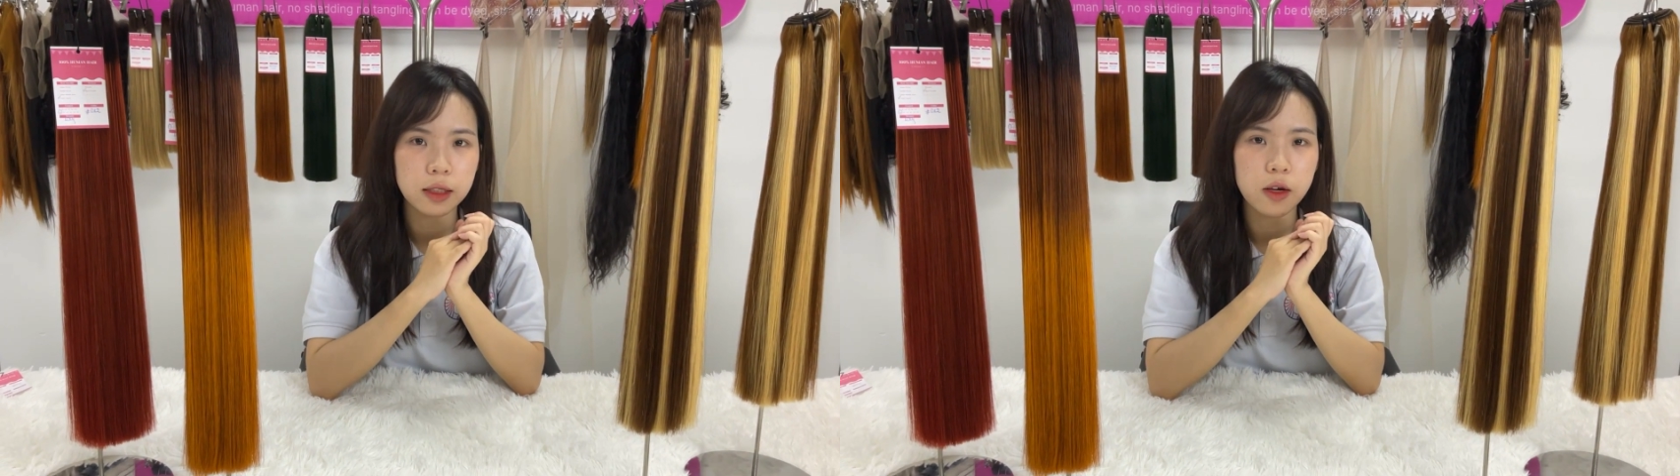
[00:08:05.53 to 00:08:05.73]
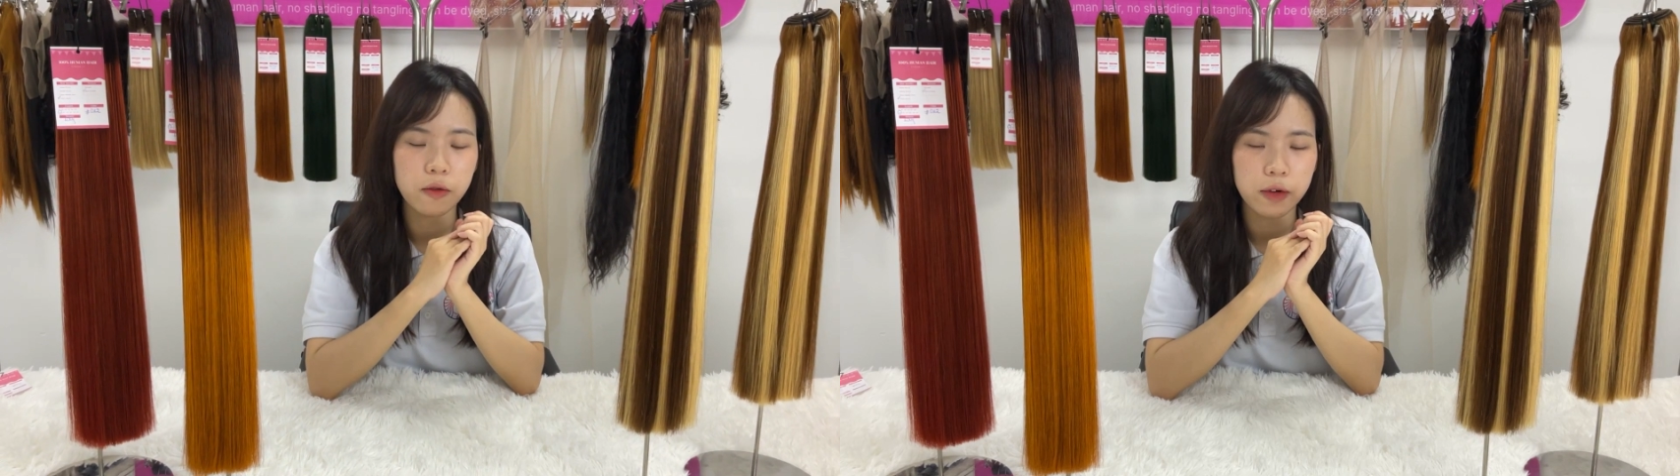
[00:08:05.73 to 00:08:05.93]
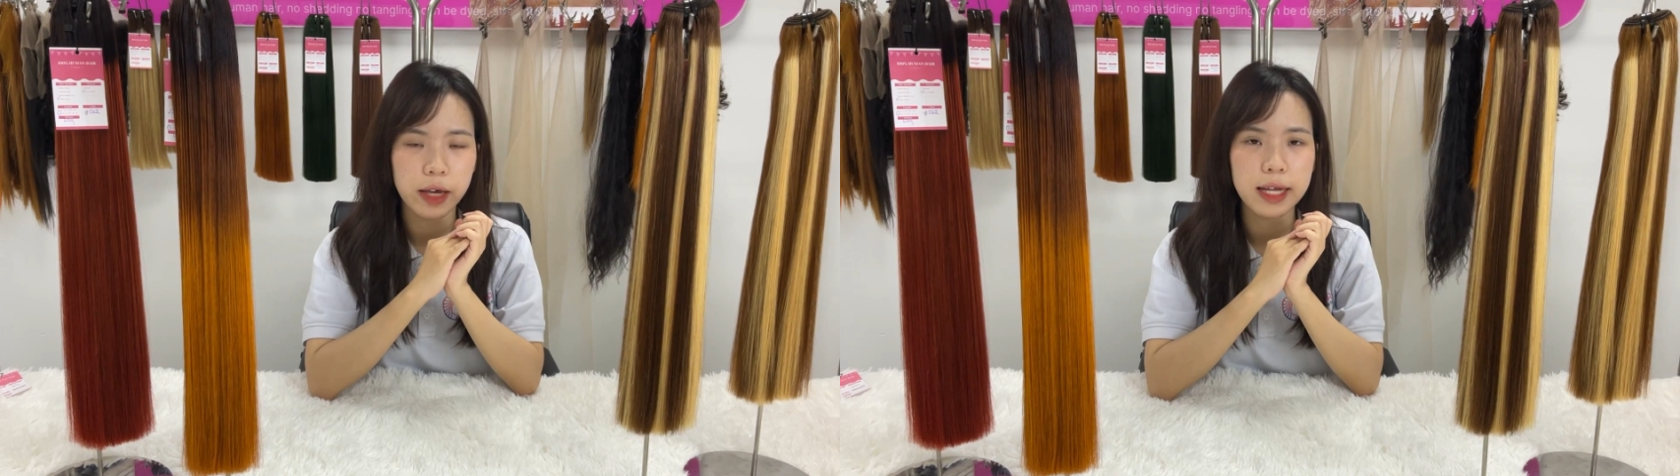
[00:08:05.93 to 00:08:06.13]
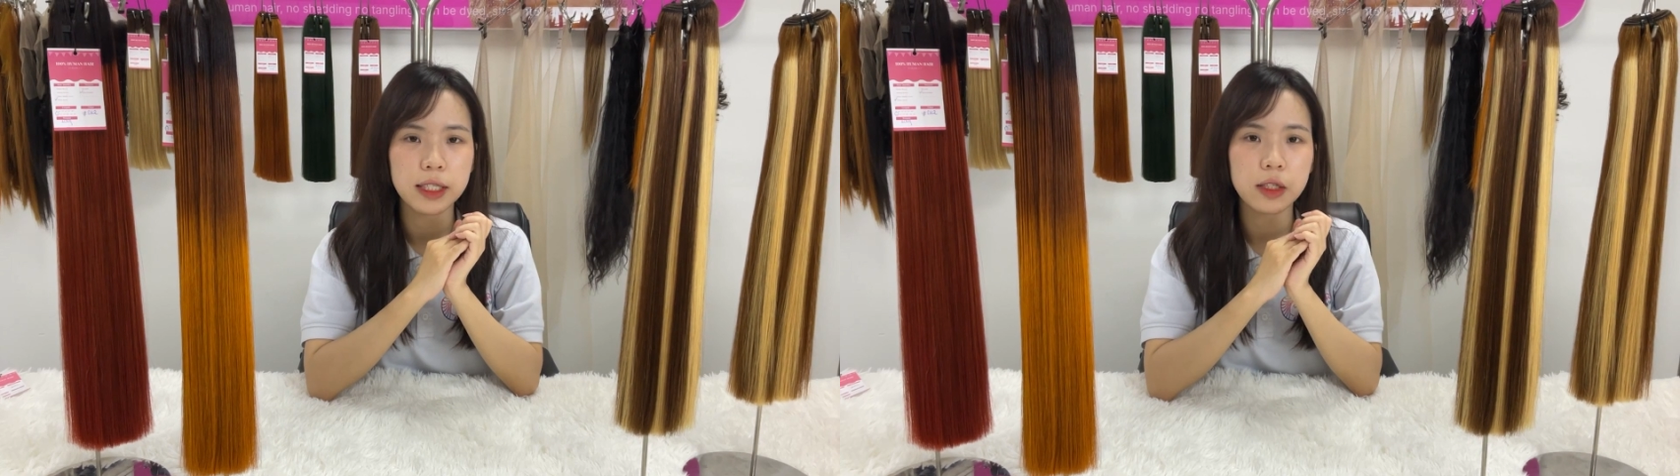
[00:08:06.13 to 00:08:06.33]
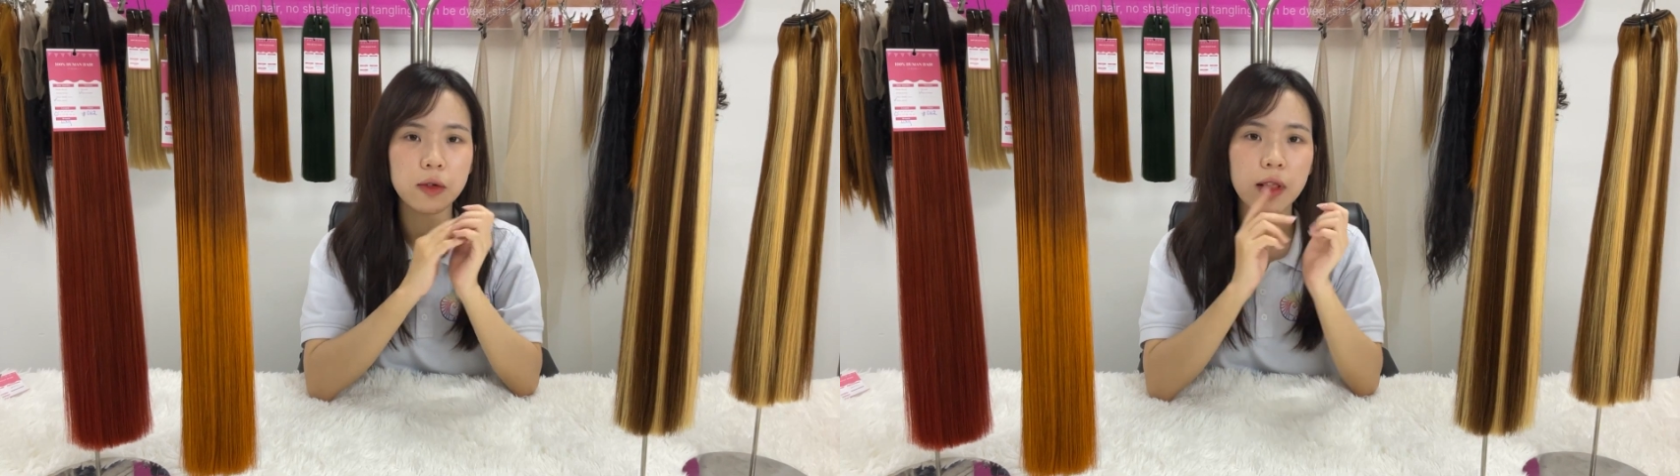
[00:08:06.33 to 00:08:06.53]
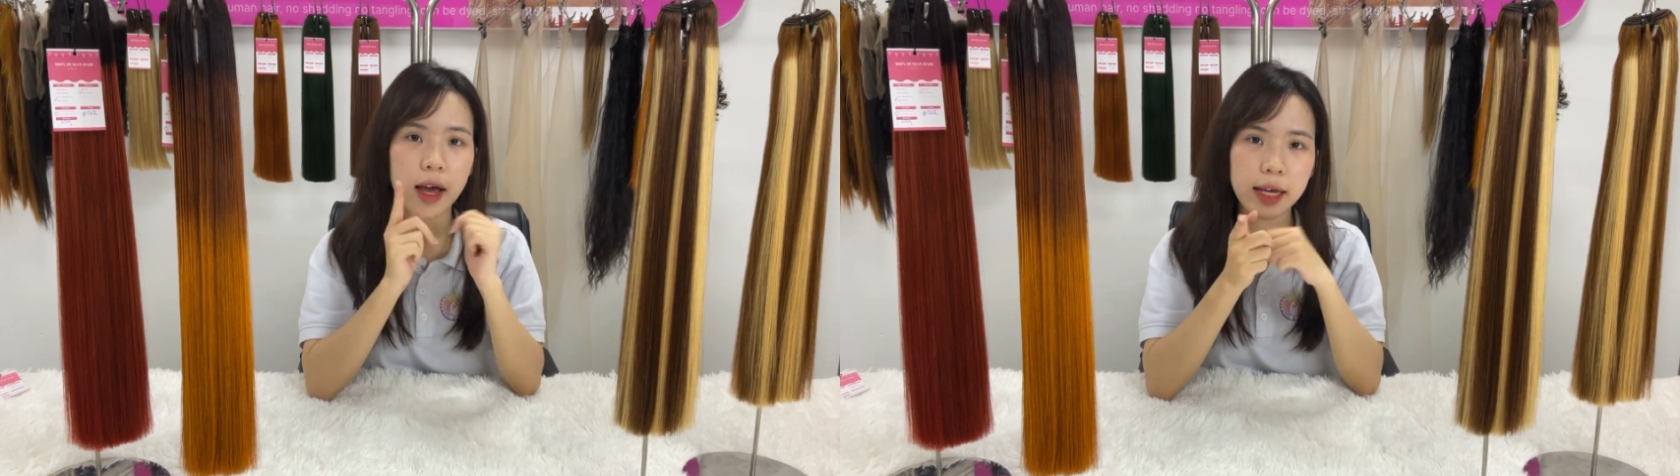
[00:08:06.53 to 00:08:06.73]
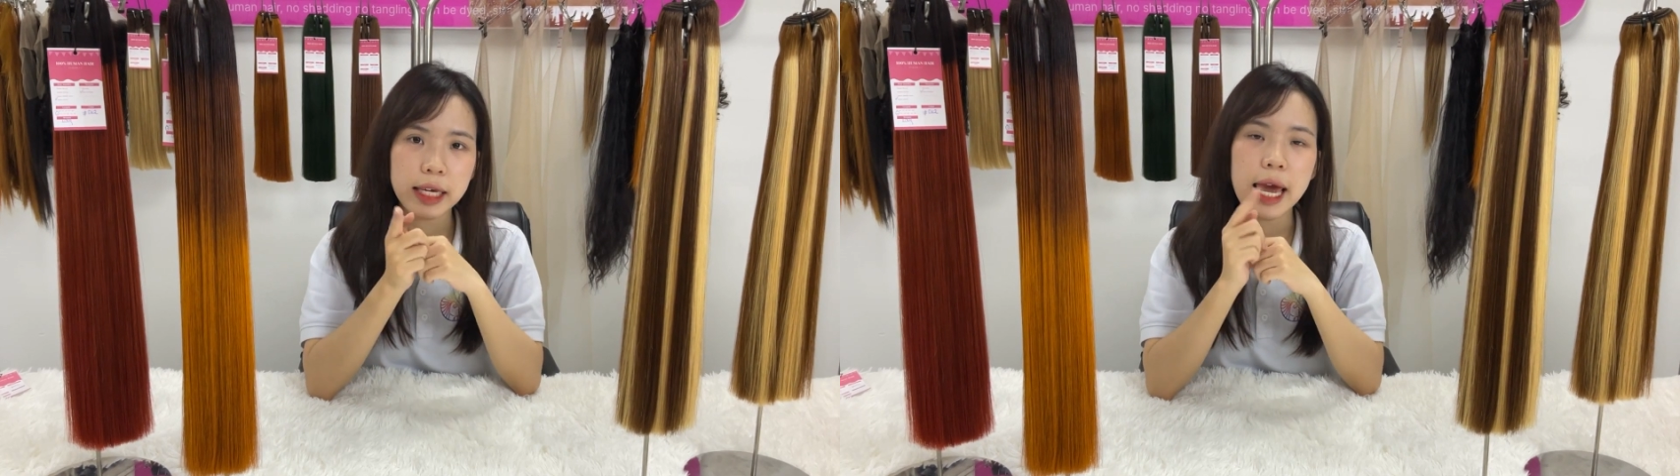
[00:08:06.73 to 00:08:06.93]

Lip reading: don't forget to like